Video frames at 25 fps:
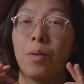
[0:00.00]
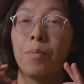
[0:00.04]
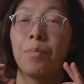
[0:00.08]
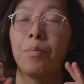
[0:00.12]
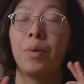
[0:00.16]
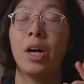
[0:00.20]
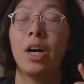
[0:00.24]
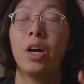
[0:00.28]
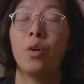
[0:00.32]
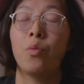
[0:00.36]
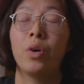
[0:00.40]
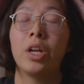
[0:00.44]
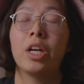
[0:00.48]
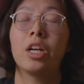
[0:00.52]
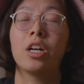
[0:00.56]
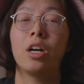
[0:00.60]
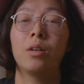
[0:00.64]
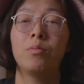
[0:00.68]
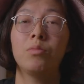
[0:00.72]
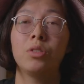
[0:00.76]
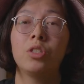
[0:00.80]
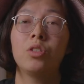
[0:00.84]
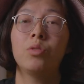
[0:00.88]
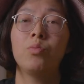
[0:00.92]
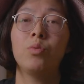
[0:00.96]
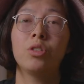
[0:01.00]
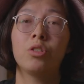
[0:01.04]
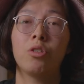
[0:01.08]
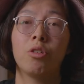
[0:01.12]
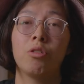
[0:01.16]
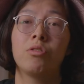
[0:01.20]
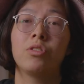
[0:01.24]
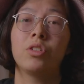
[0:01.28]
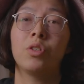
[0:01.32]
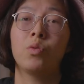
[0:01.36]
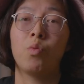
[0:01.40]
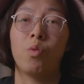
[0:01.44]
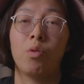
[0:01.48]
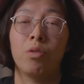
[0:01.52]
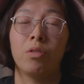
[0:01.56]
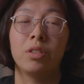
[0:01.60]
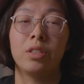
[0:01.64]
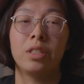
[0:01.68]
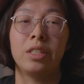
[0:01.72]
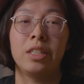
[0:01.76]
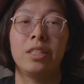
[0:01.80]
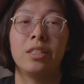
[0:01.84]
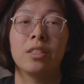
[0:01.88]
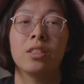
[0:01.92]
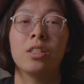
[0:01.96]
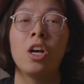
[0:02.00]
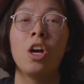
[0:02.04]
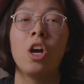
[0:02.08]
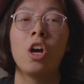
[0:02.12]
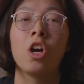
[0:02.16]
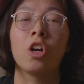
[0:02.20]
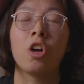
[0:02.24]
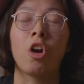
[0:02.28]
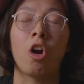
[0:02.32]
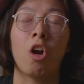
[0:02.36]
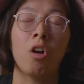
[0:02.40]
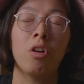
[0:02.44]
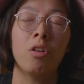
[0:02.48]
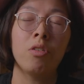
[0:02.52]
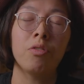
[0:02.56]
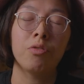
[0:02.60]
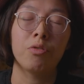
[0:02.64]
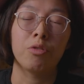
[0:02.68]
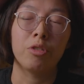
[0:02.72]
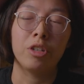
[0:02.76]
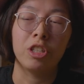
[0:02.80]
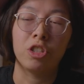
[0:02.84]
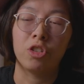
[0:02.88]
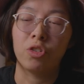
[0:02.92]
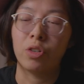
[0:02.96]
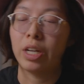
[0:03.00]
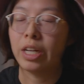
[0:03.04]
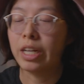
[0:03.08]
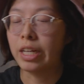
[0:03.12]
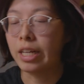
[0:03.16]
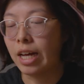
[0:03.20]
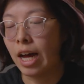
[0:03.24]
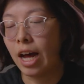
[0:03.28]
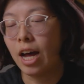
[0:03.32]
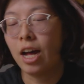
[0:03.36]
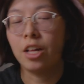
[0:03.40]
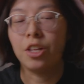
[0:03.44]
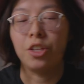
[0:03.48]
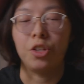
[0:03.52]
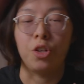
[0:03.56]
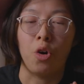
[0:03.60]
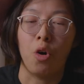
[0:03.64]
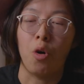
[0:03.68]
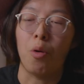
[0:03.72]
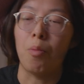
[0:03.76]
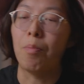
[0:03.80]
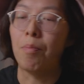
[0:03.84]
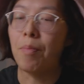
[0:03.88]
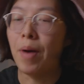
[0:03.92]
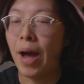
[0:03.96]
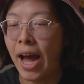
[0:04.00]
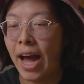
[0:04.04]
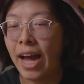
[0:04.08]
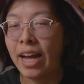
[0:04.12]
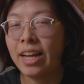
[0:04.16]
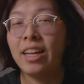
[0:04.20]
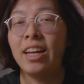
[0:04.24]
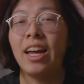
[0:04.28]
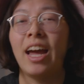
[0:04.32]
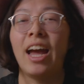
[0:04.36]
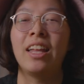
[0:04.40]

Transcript: But when it comes to returns and warranties, Carl Friedrik got your back.